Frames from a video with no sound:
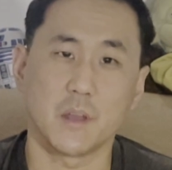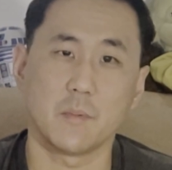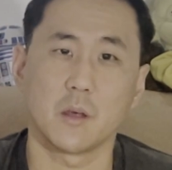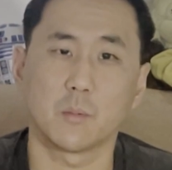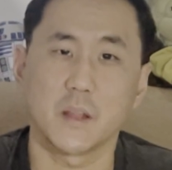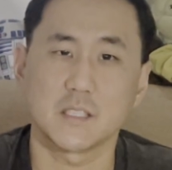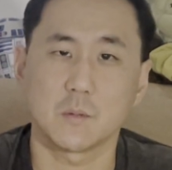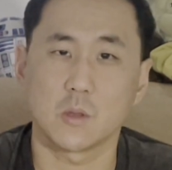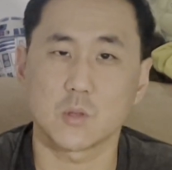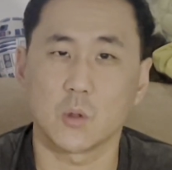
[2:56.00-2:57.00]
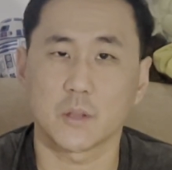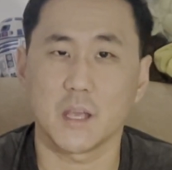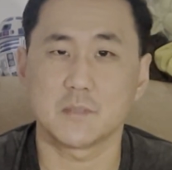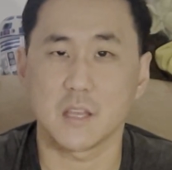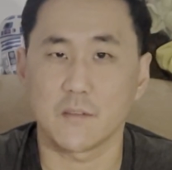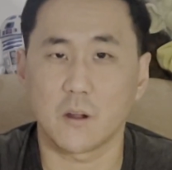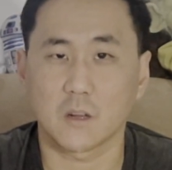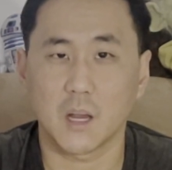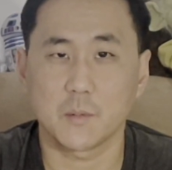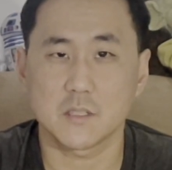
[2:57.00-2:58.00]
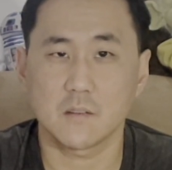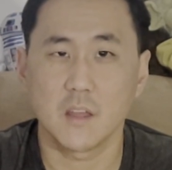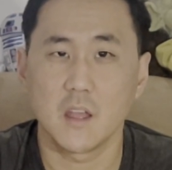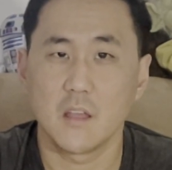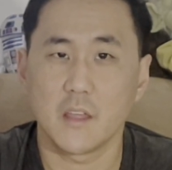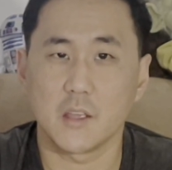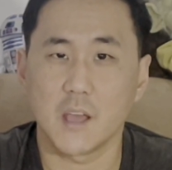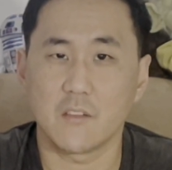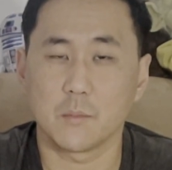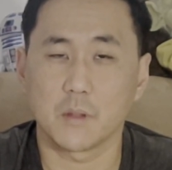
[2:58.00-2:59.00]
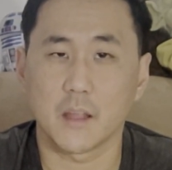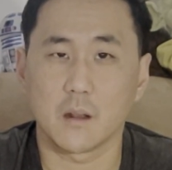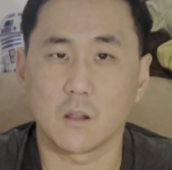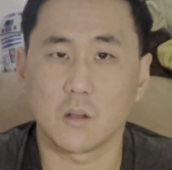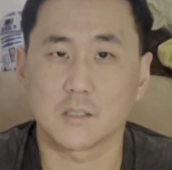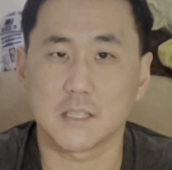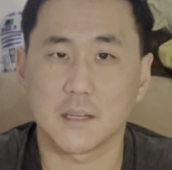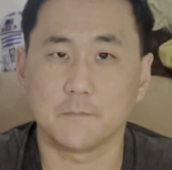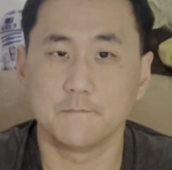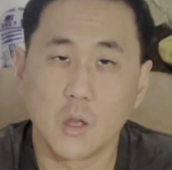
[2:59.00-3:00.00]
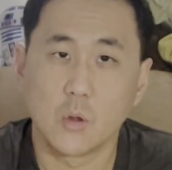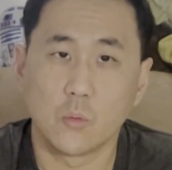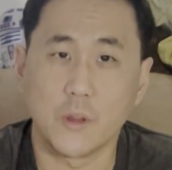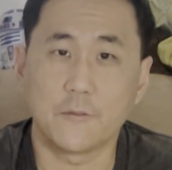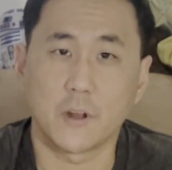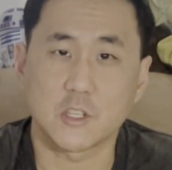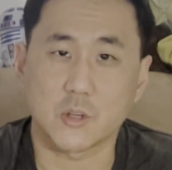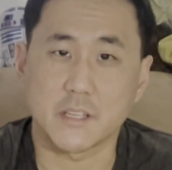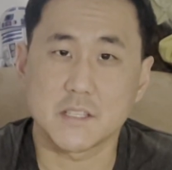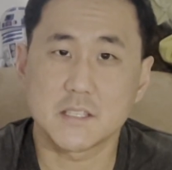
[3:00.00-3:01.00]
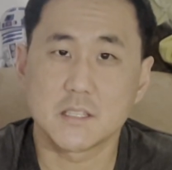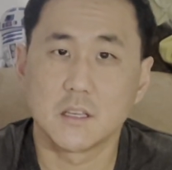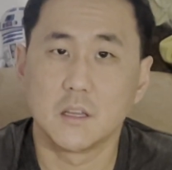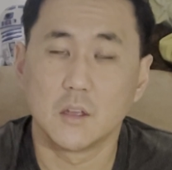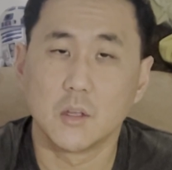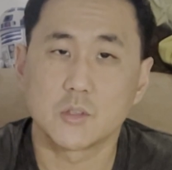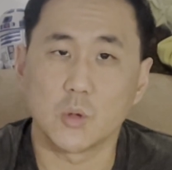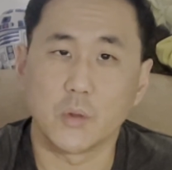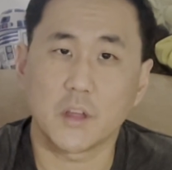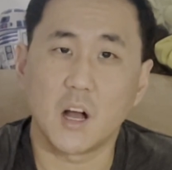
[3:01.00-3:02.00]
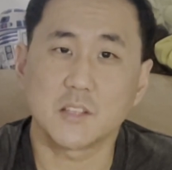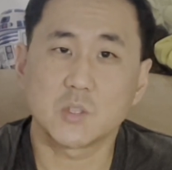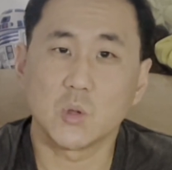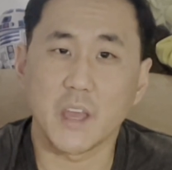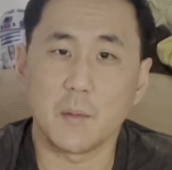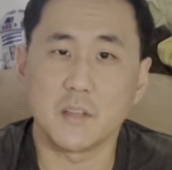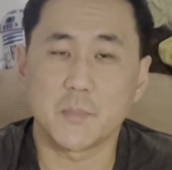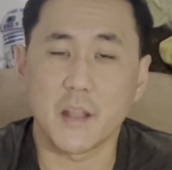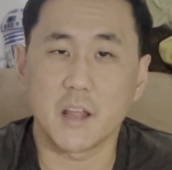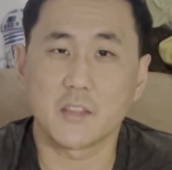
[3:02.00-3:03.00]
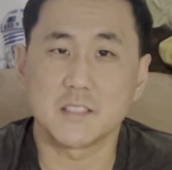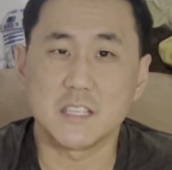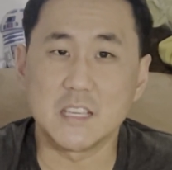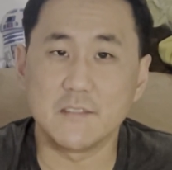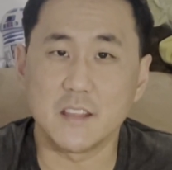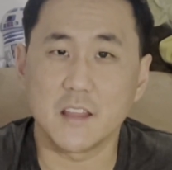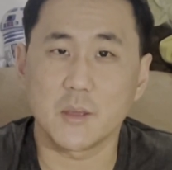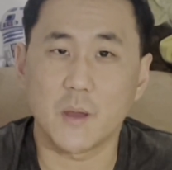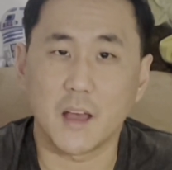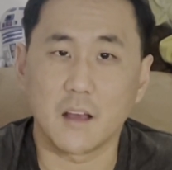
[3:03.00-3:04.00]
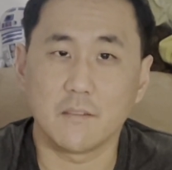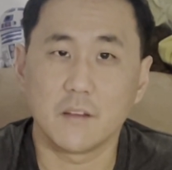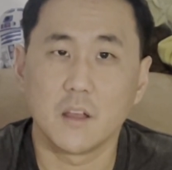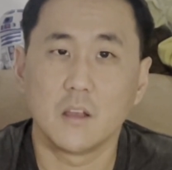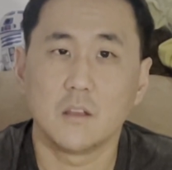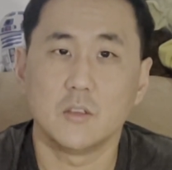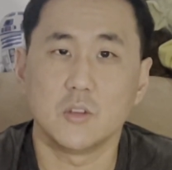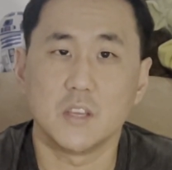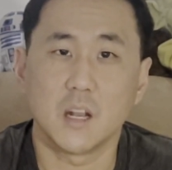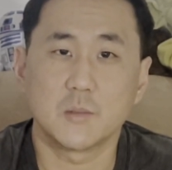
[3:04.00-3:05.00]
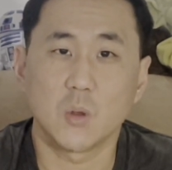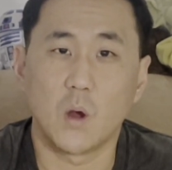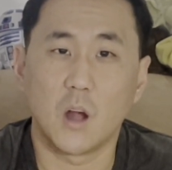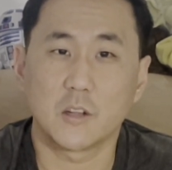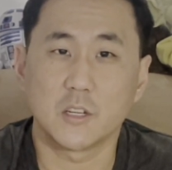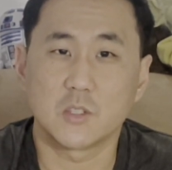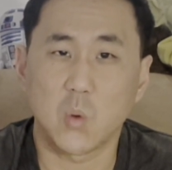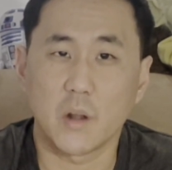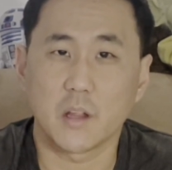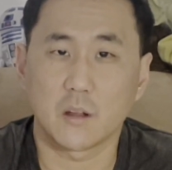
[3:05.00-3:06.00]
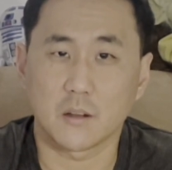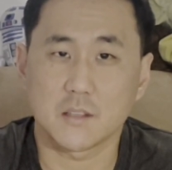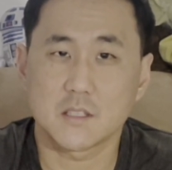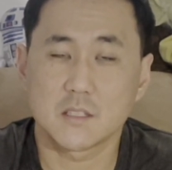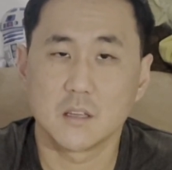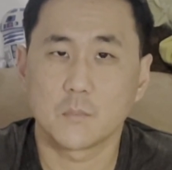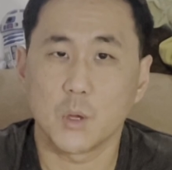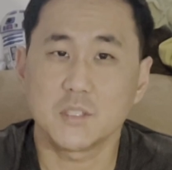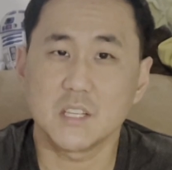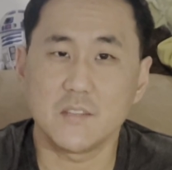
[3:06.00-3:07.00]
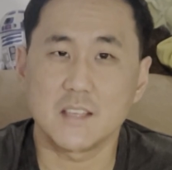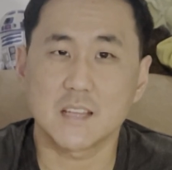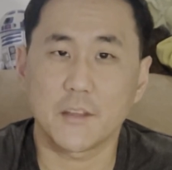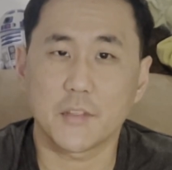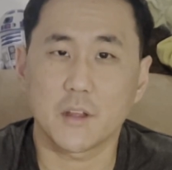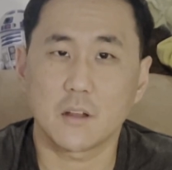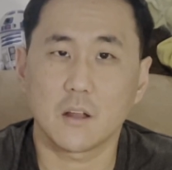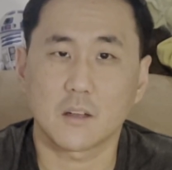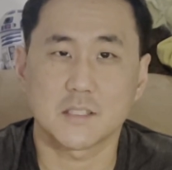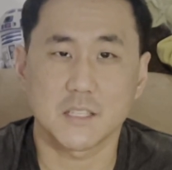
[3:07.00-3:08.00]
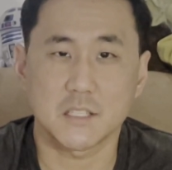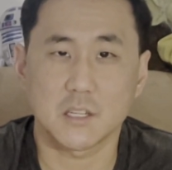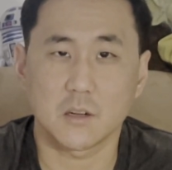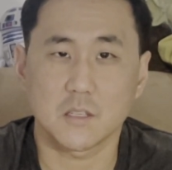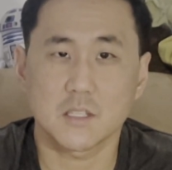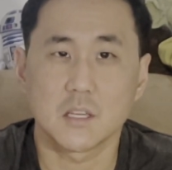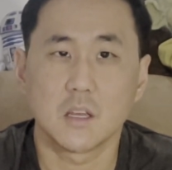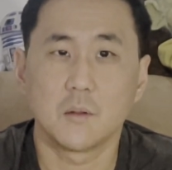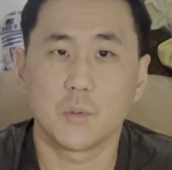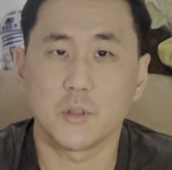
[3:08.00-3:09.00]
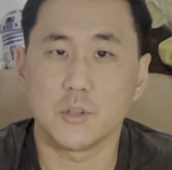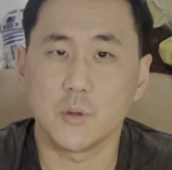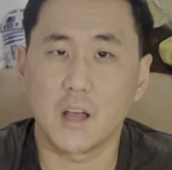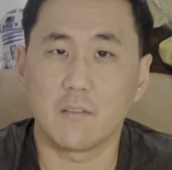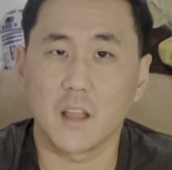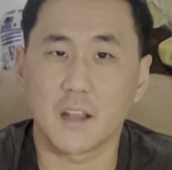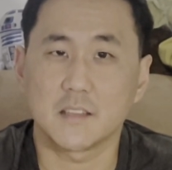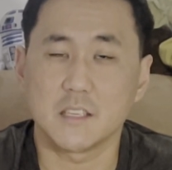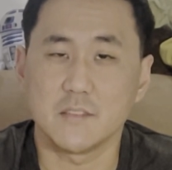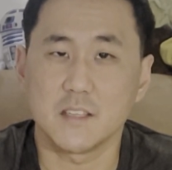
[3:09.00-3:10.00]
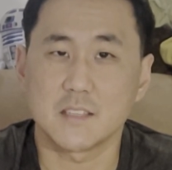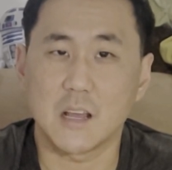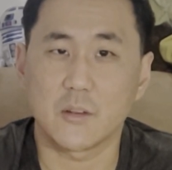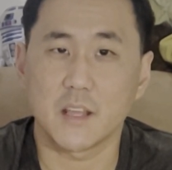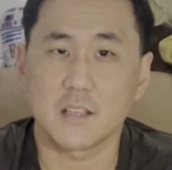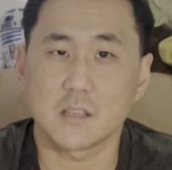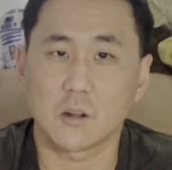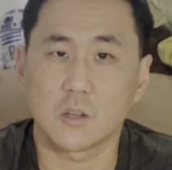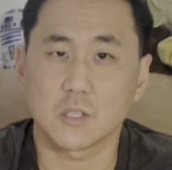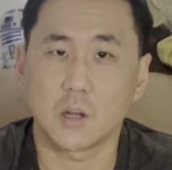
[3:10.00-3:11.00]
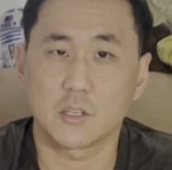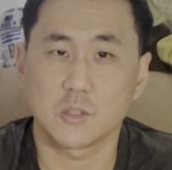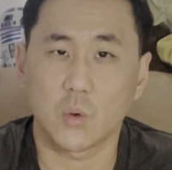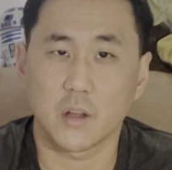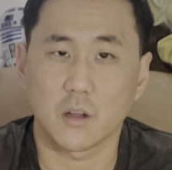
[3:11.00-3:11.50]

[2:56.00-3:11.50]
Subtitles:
may be able to play some of those old games that you have hard copies of that you haven't played in a long time. Refresh rates. So with console gaming, depending on the TV that you have, you can get up to 120 Hertz. Most TVs out there are 60 Hertz, but you do have a lot of TVs nowadays that are also 120